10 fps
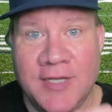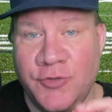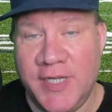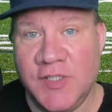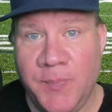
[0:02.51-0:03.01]
and
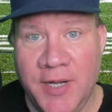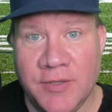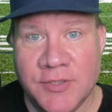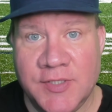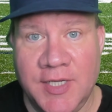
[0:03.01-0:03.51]

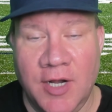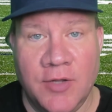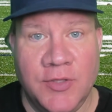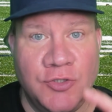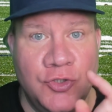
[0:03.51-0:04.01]
transparency
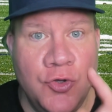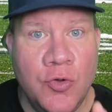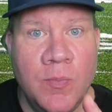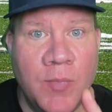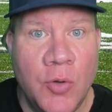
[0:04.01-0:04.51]
are the
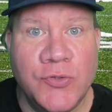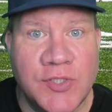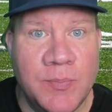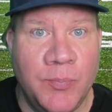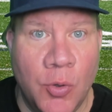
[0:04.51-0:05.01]
two
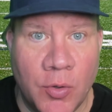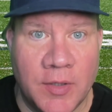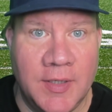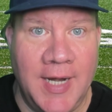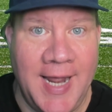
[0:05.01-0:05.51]
most important